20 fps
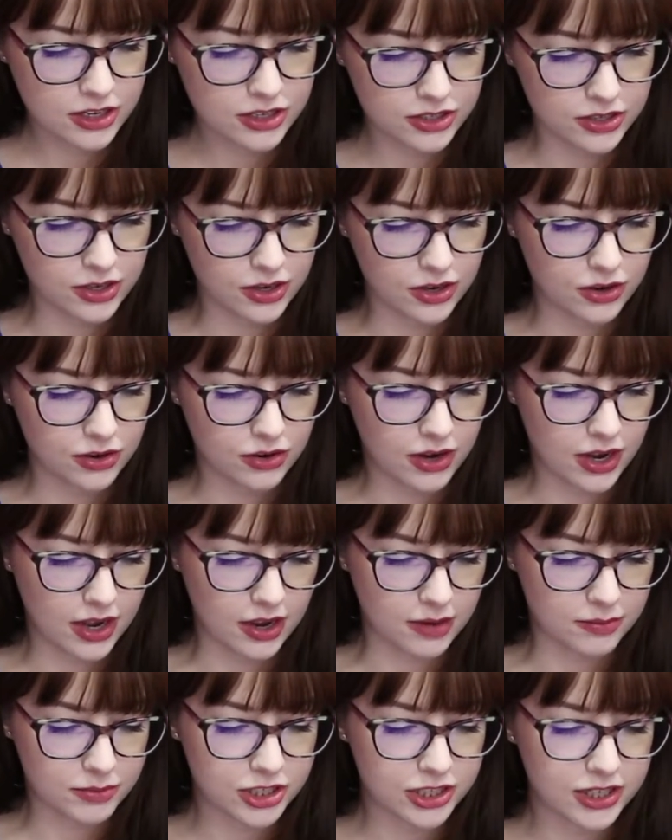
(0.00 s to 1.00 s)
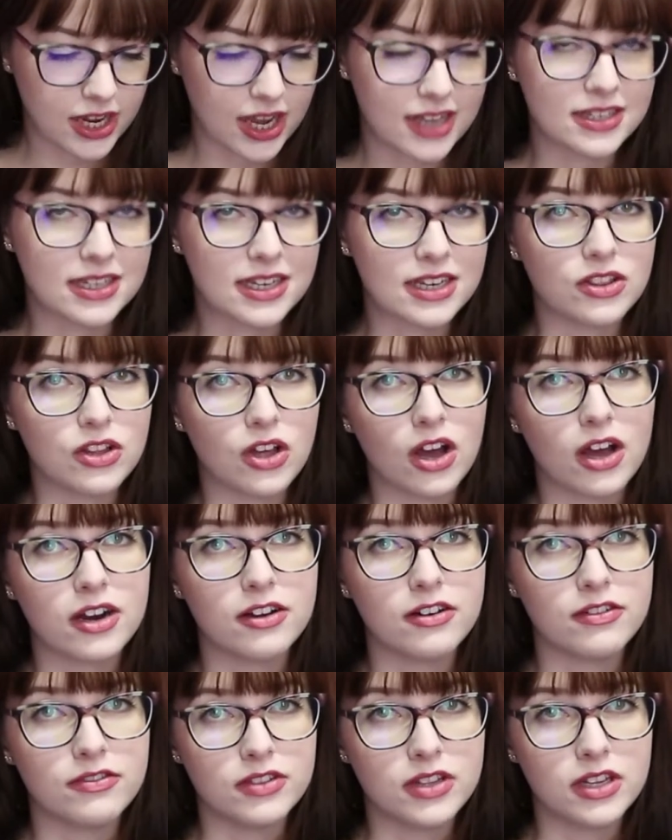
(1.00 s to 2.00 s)
So she has a
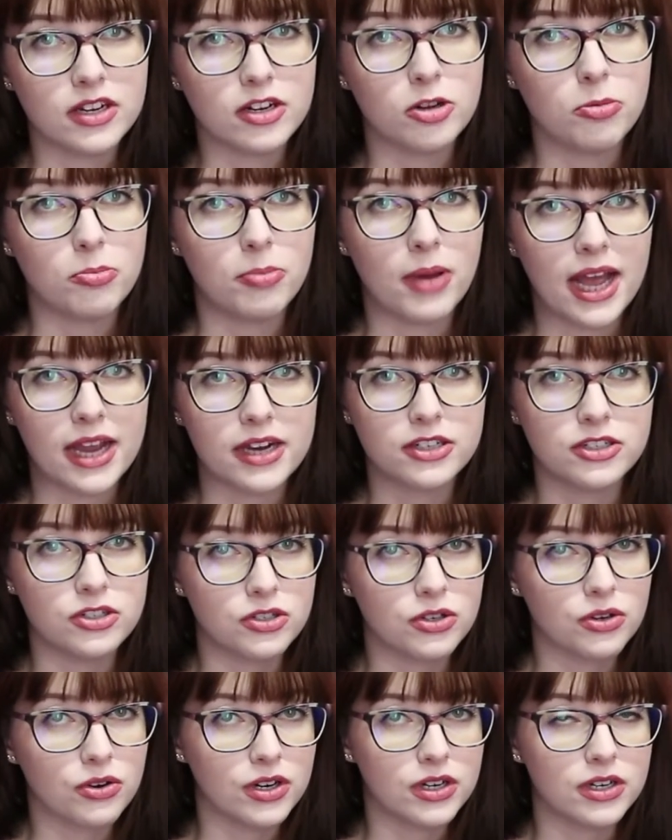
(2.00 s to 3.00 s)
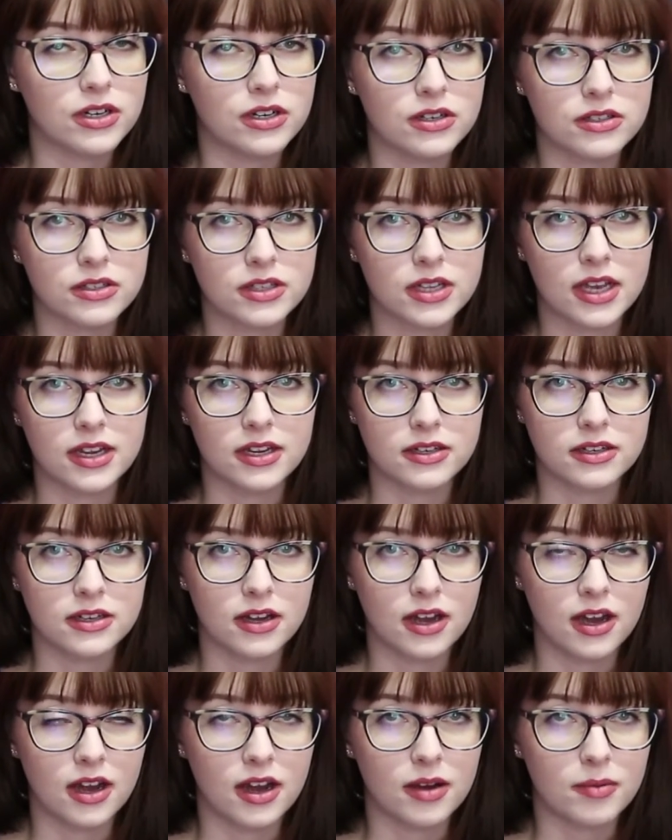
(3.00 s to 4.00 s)
lot of little bag tutorials and
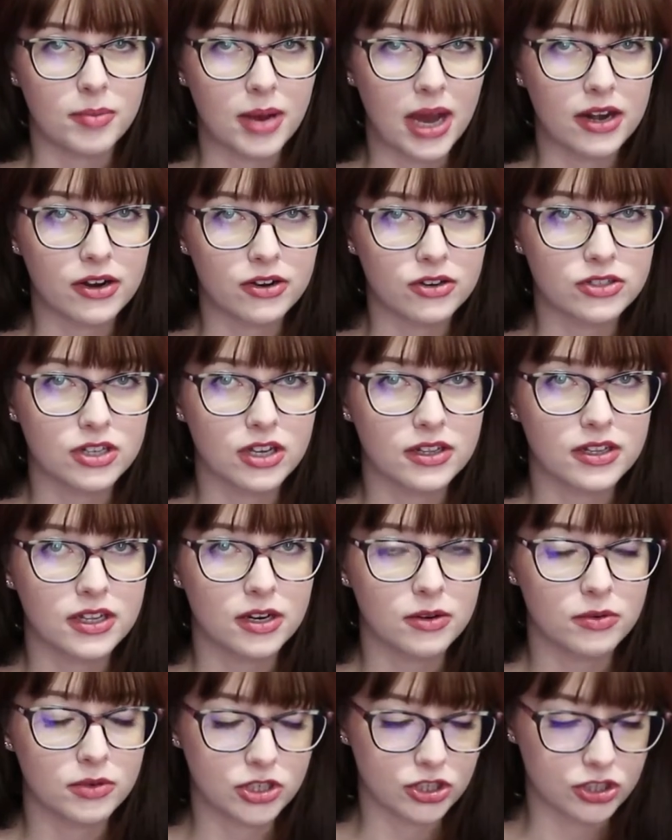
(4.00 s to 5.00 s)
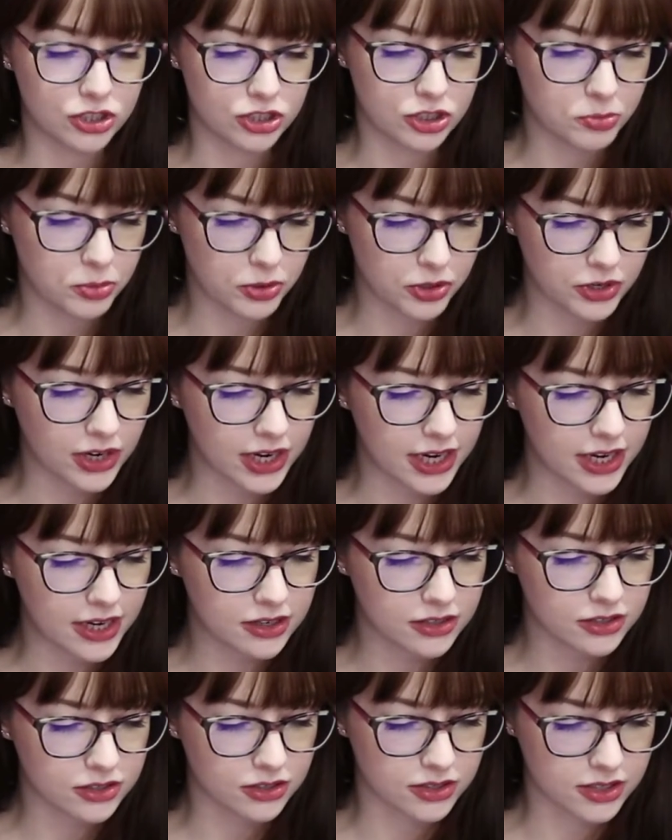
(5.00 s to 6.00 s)
patterns on there, which are super
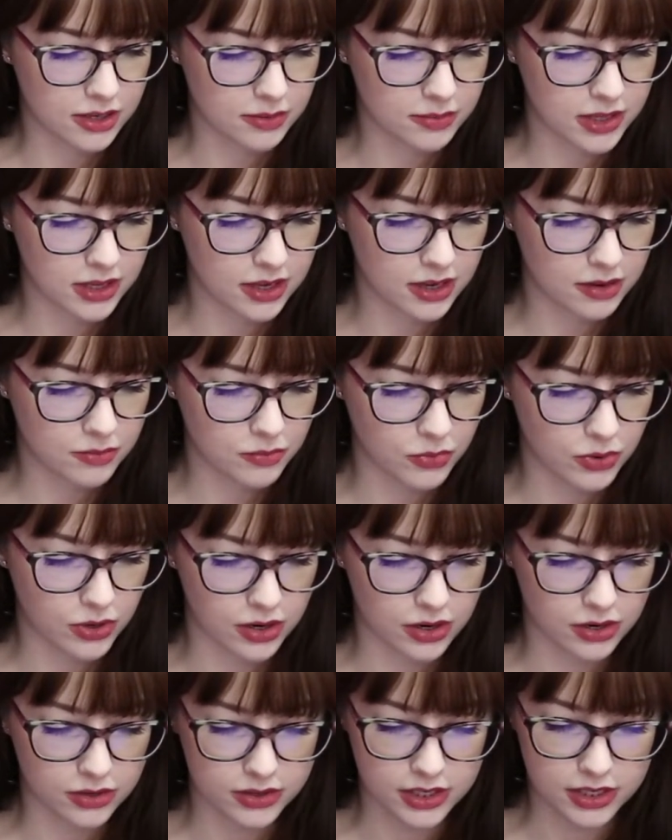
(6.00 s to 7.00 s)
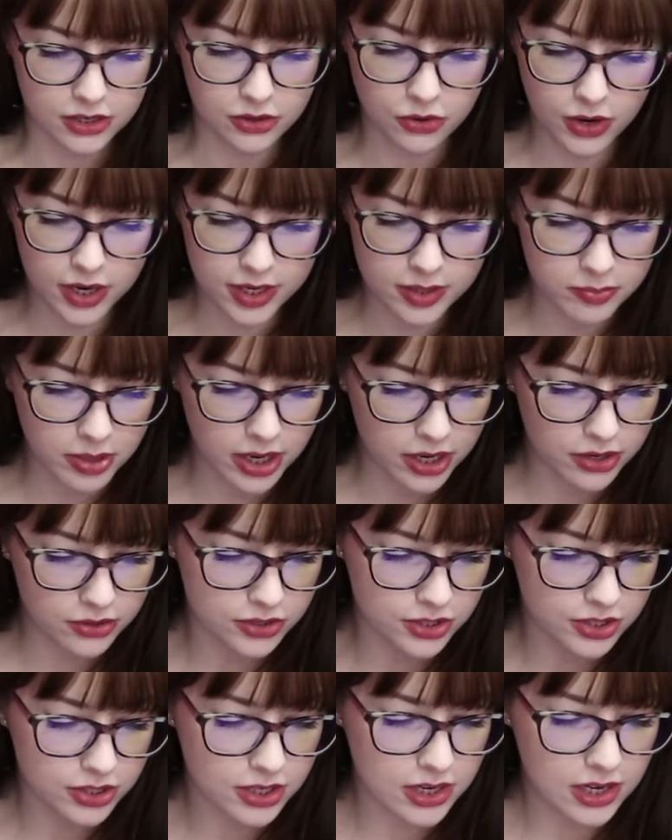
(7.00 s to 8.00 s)
great. So some of them were the coin
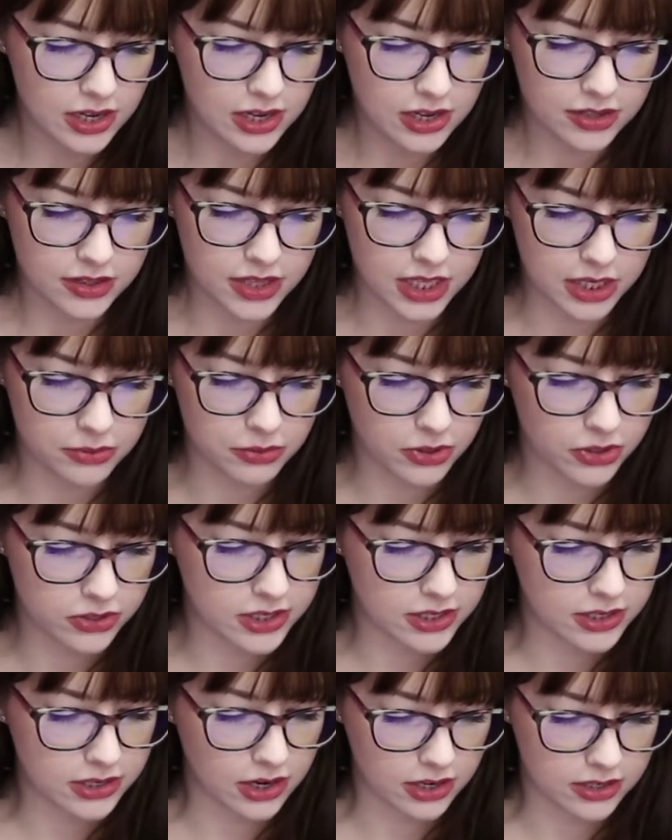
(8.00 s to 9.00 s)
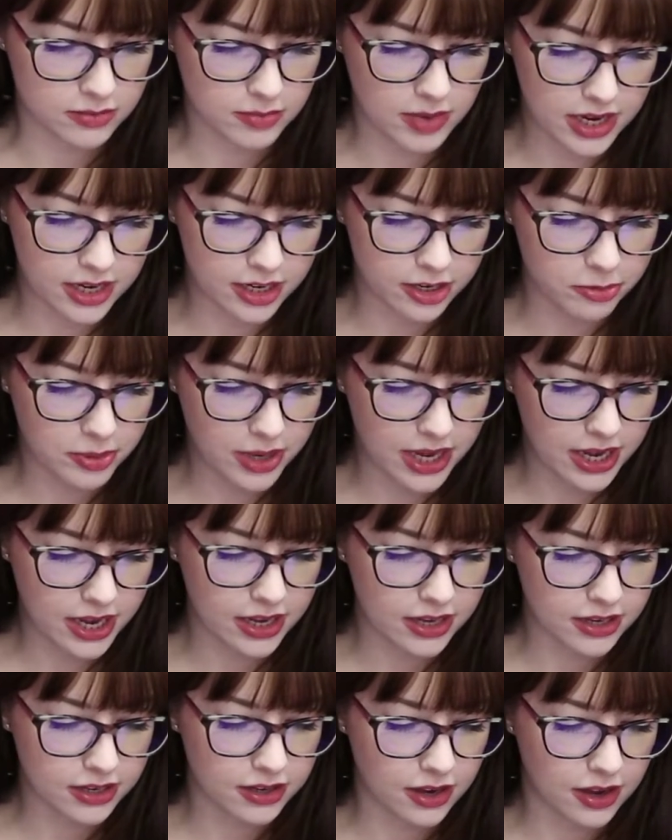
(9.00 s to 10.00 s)
pouch, the quilted cosmetic
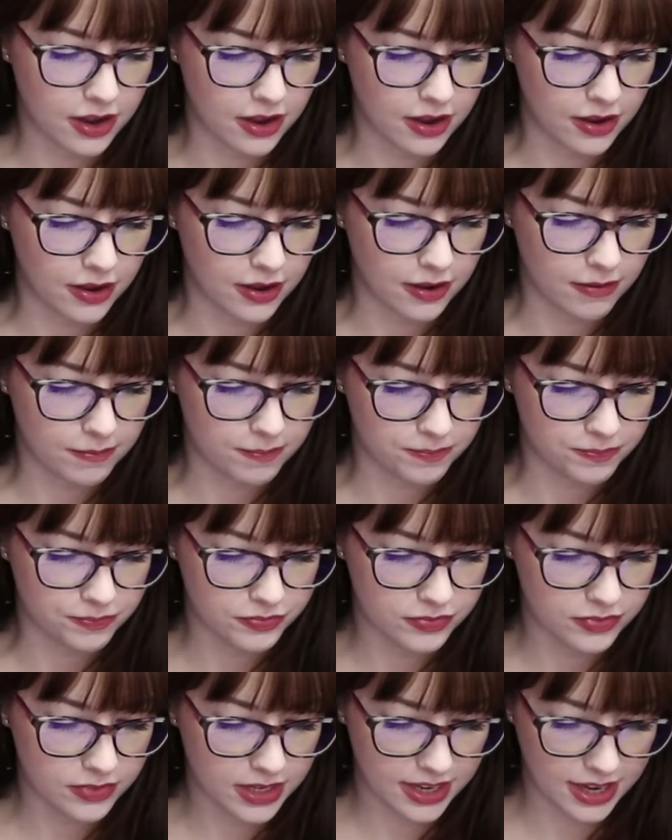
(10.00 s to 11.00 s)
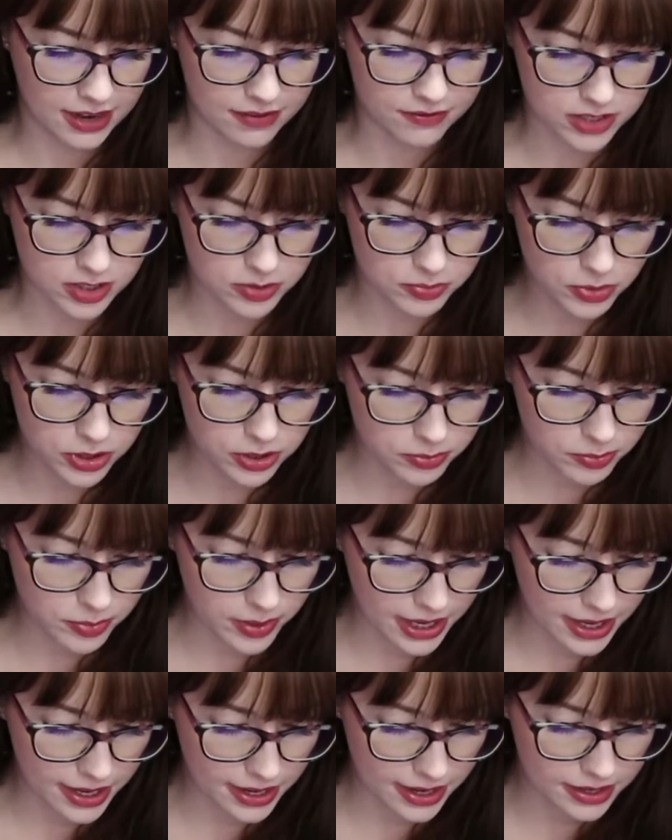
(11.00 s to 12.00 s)
bag, canvas book
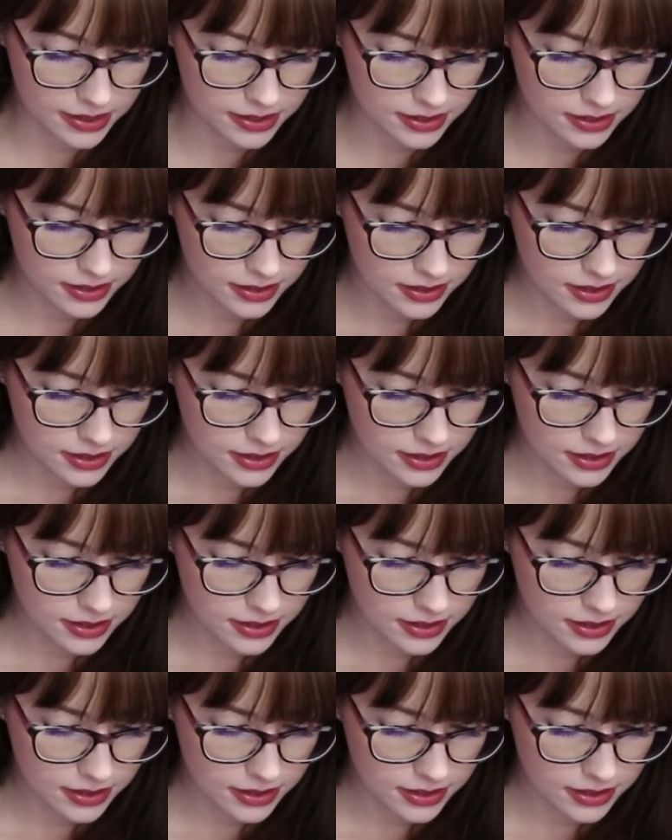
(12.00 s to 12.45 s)
bag,